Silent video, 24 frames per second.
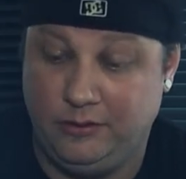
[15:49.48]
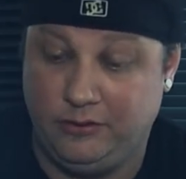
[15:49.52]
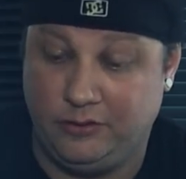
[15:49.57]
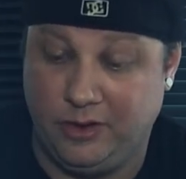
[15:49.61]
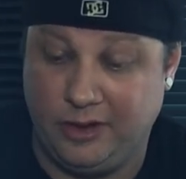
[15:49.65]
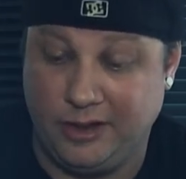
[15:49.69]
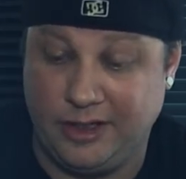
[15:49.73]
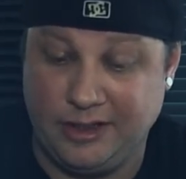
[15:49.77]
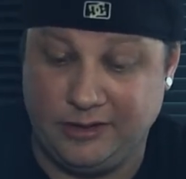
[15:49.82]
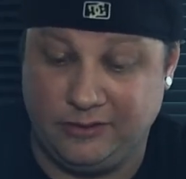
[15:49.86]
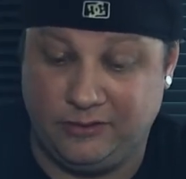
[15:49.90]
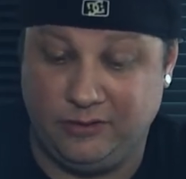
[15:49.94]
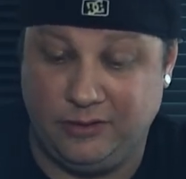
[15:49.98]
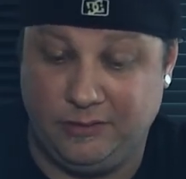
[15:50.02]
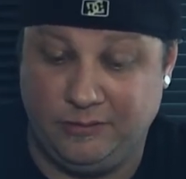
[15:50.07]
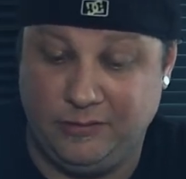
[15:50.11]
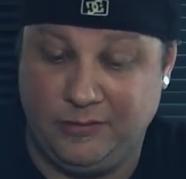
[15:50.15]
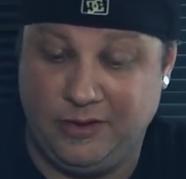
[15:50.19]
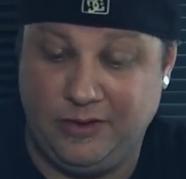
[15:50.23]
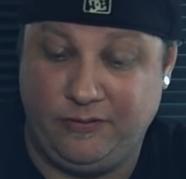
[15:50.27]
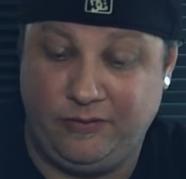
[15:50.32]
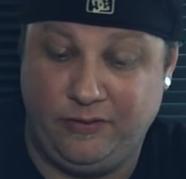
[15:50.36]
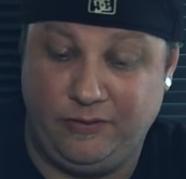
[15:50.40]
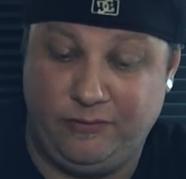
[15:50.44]
So I'll get
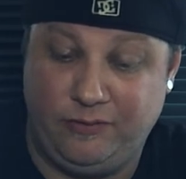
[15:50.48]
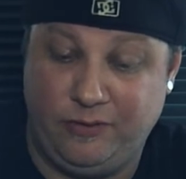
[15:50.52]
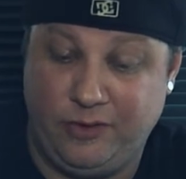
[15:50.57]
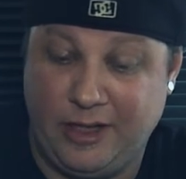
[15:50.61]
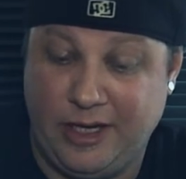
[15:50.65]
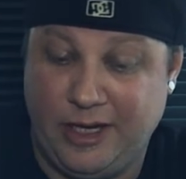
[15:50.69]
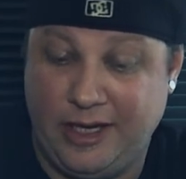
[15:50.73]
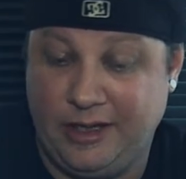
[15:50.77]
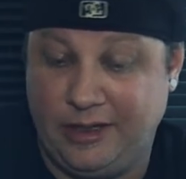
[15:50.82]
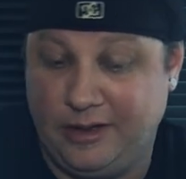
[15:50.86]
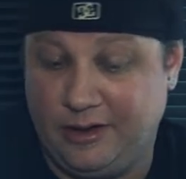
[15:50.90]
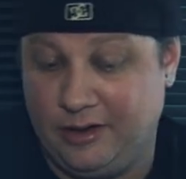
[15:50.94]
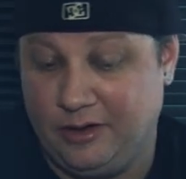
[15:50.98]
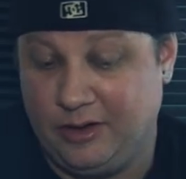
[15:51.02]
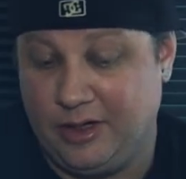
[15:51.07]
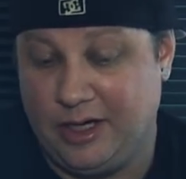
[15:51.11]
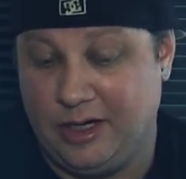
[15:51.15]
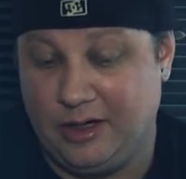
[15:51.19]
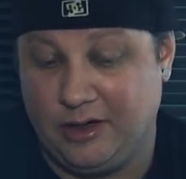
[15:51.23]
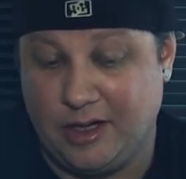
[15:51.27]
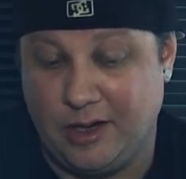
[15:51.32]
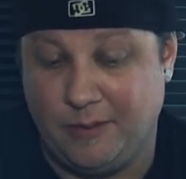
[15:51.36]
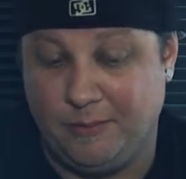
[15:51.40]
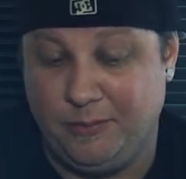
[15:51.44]
something different for that, and I'll
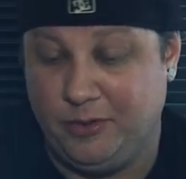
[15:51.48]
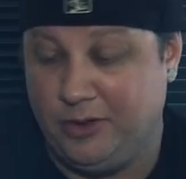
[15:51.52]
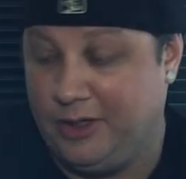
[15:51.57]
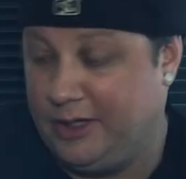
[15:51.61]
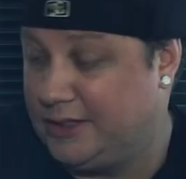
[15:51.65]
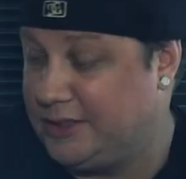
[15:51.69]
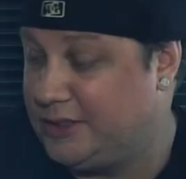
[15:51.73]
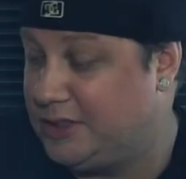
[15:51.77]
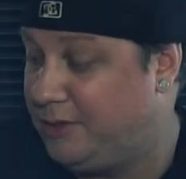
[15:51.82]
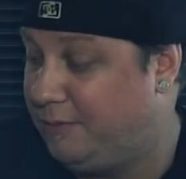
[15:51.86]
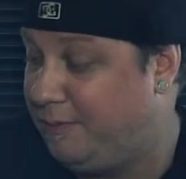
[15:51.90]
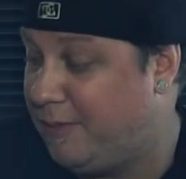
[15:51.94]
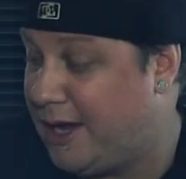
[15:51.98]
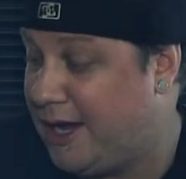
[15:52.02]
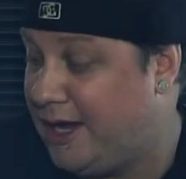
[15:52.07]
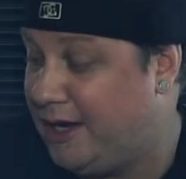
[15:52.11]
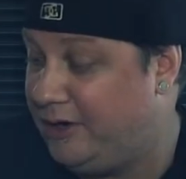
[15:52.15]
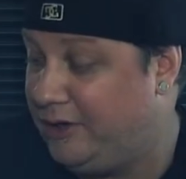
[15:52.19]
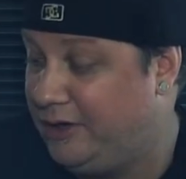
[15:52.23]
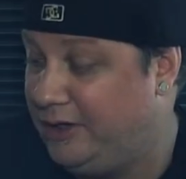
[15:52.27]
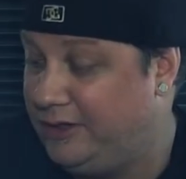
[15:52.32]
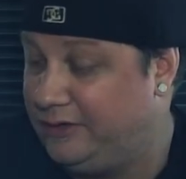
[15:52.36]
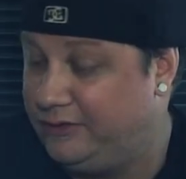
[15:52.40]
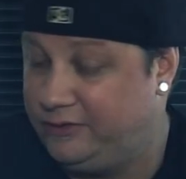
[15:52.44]
get a couple extra
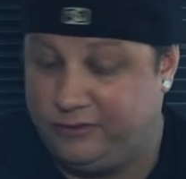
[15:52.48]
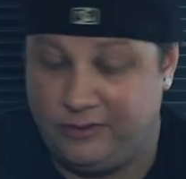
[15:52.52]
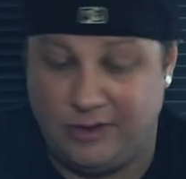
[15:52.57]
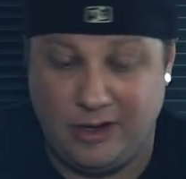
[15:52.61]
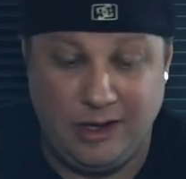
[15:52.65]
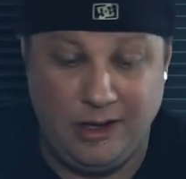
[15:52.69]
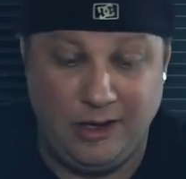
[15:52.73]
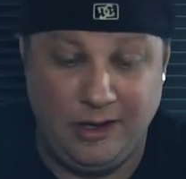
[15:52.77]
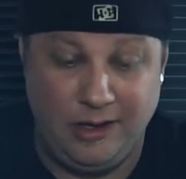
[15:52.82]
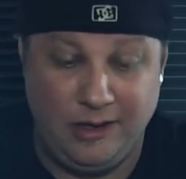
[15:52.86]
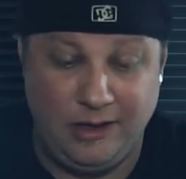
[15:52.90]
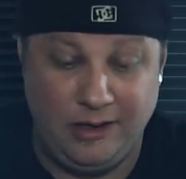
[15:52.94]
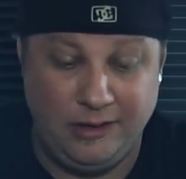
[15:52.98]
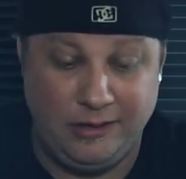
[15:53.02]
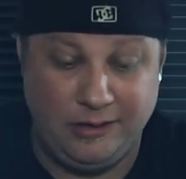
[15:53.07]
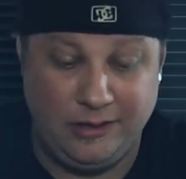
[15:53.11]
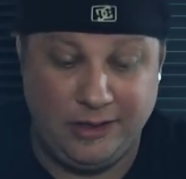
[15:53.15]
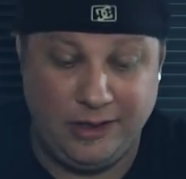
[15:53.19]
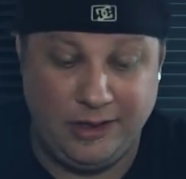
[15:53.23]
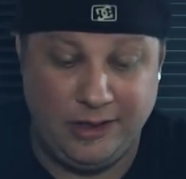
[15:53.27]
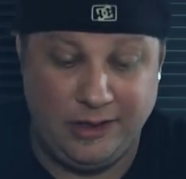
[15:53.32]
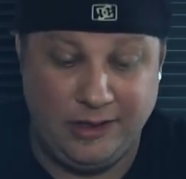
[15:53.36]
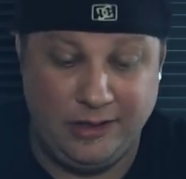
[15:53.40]
batteries. And